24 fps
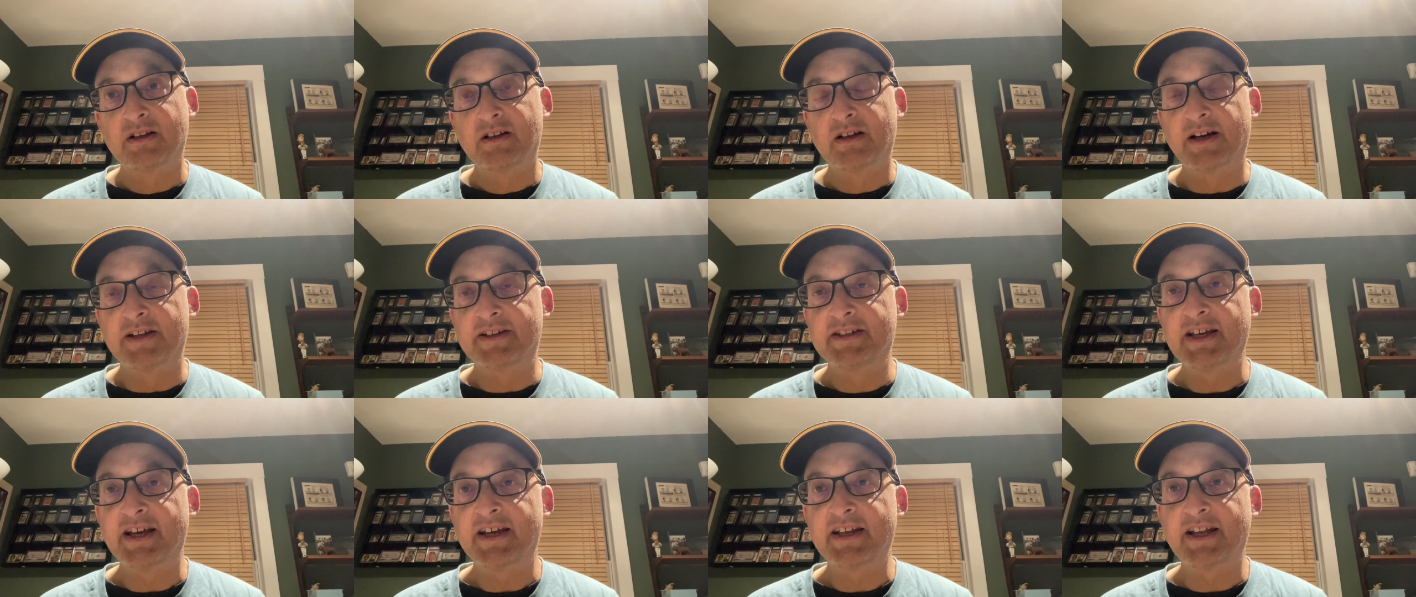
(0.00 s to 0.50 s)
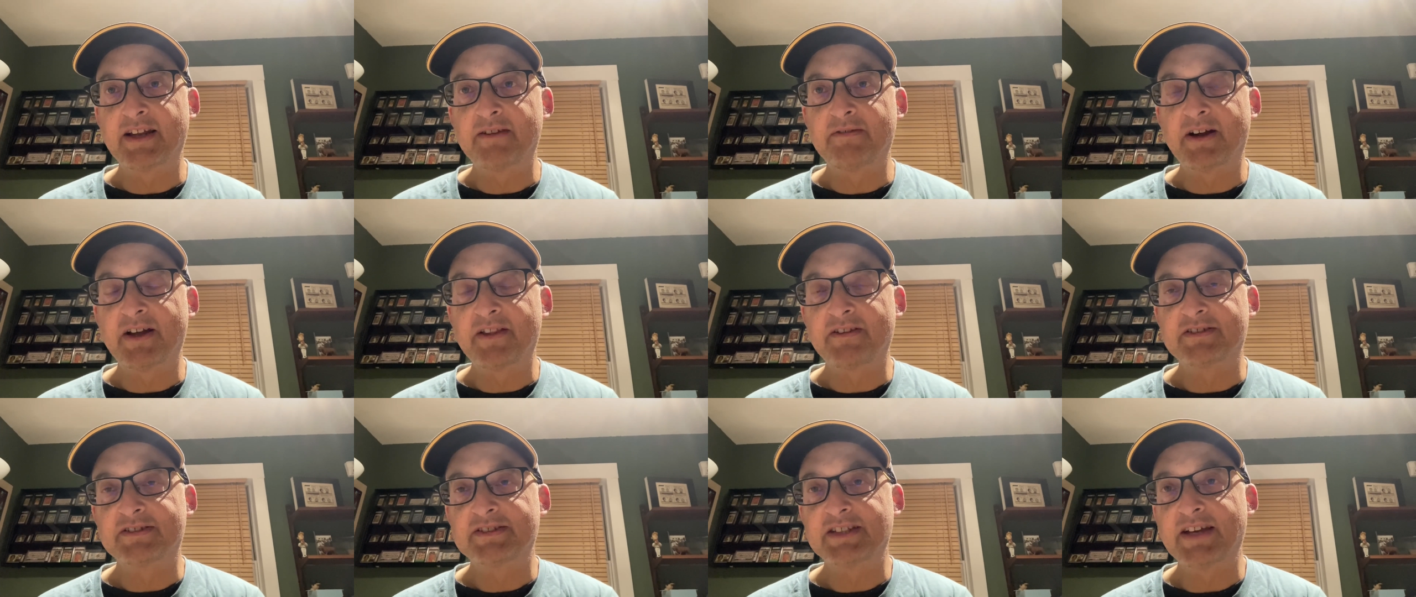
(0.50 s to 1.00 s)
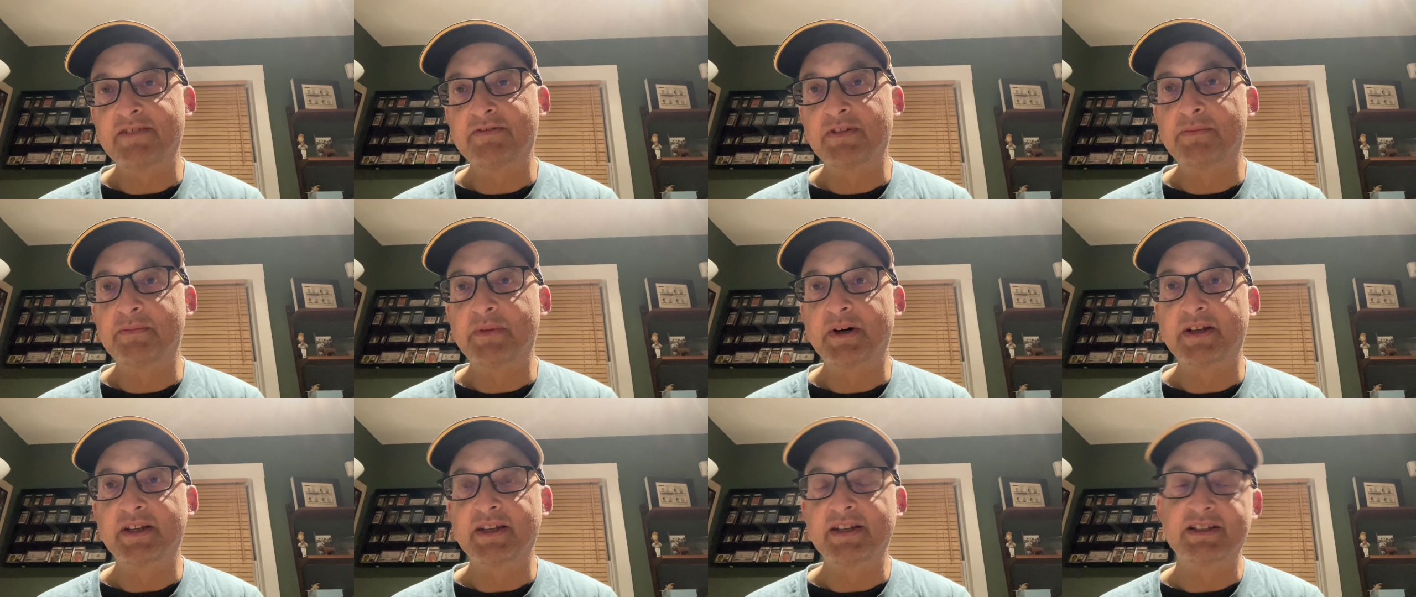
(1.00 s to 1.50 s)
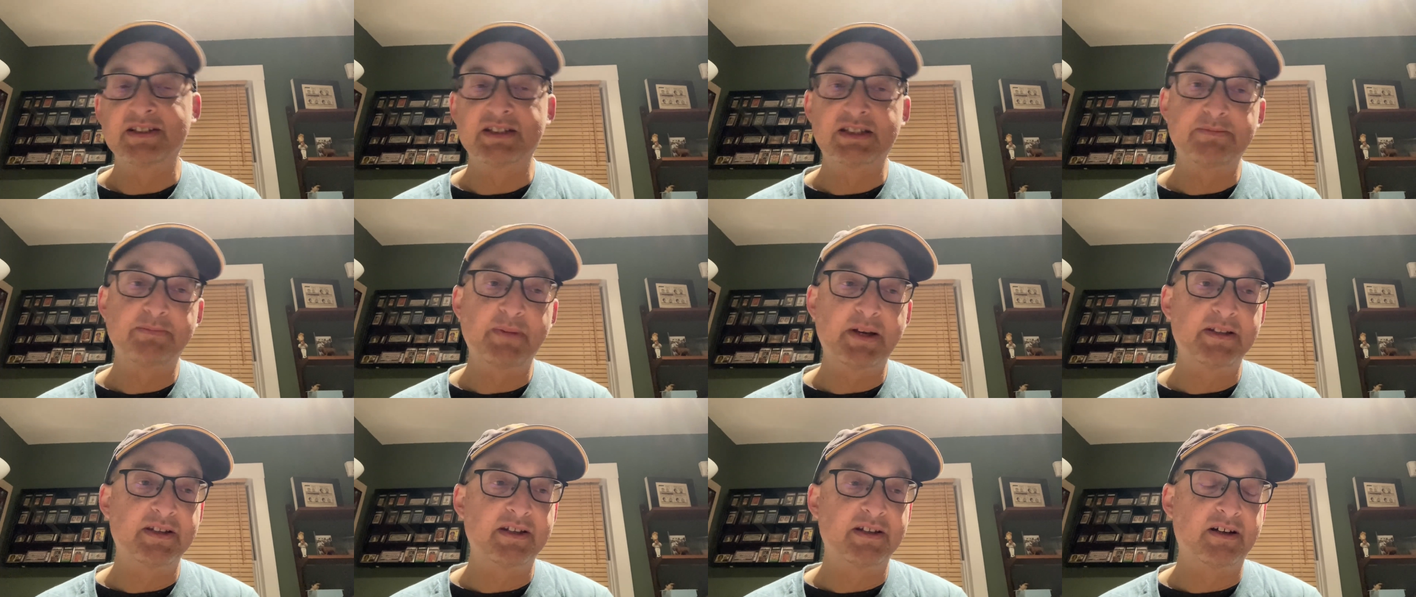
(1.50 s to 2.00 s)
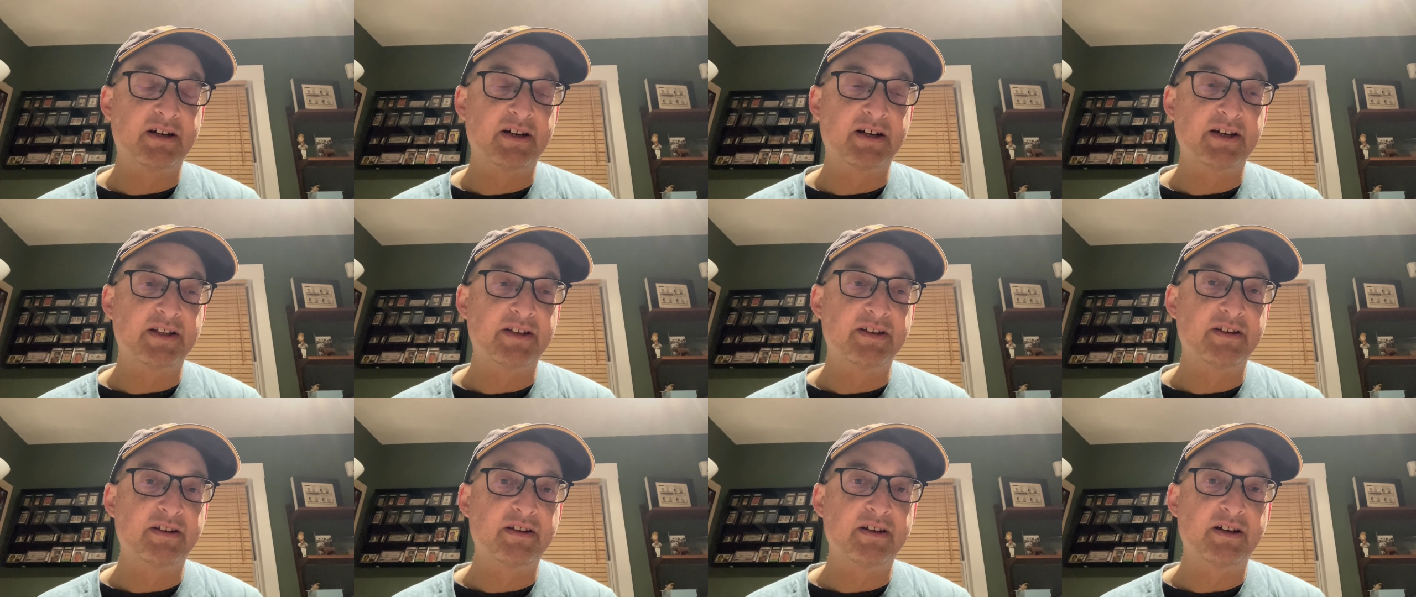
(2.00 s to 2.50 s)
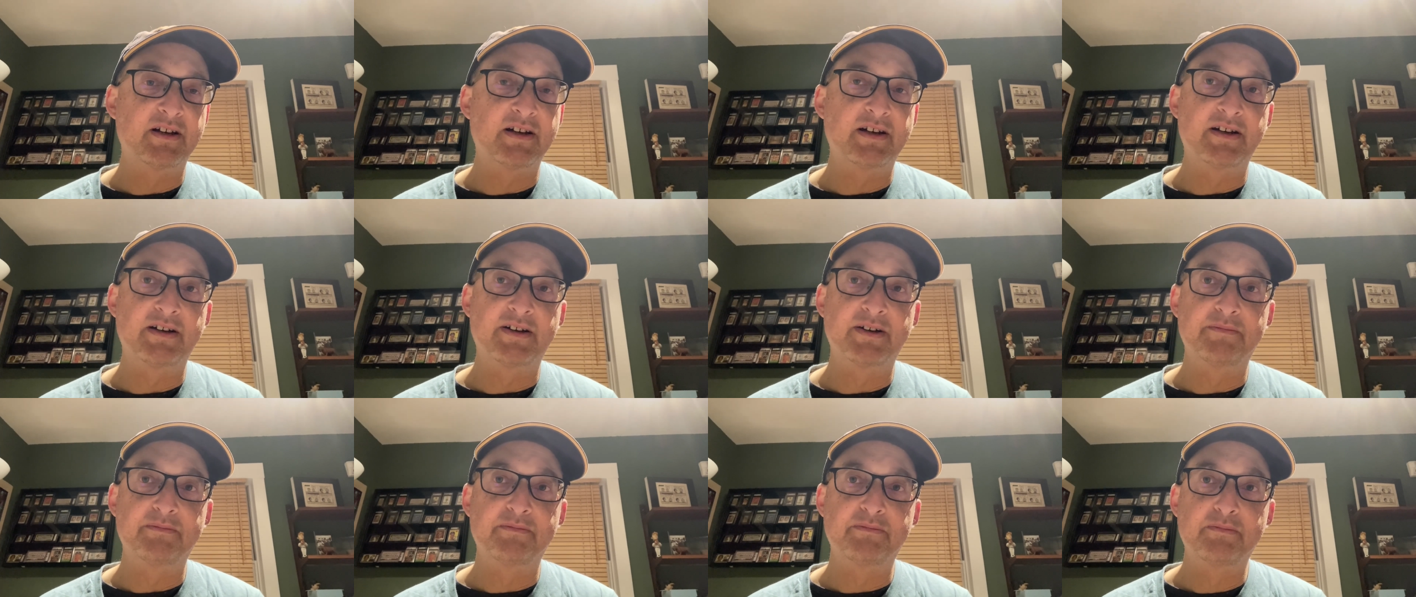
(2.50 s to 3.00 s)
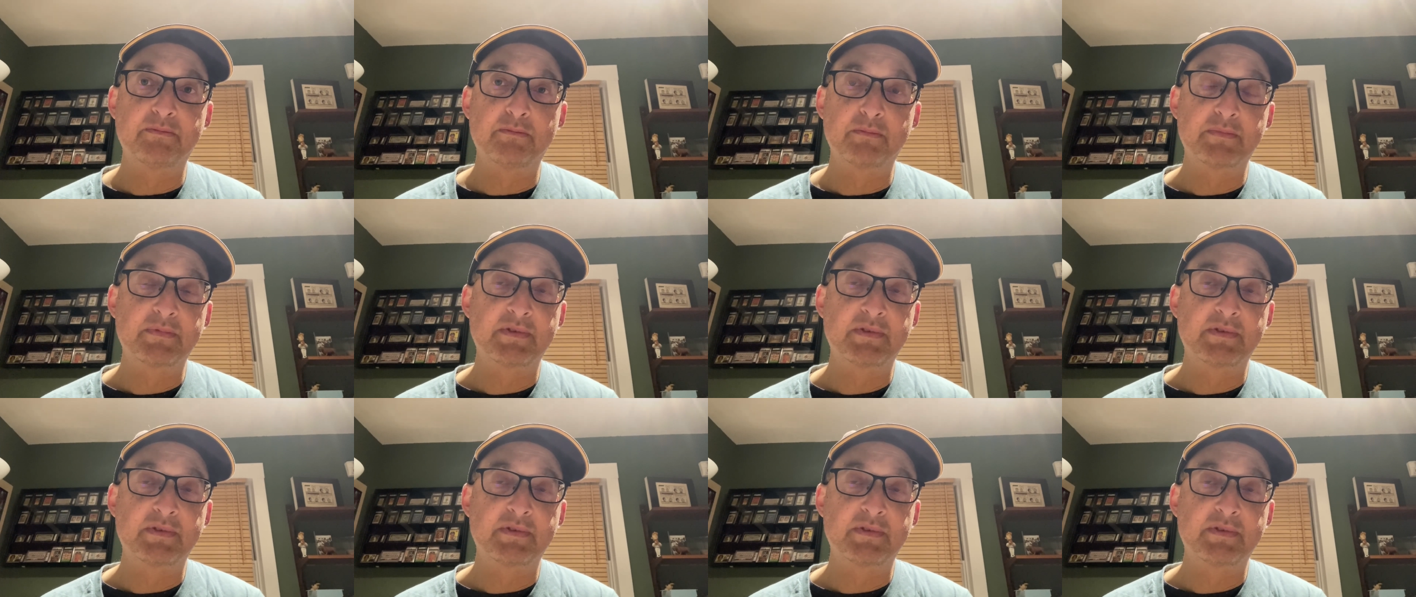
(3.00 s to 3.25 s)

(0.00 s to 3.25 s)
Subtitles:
a 10, I'd rather save the money and spend it on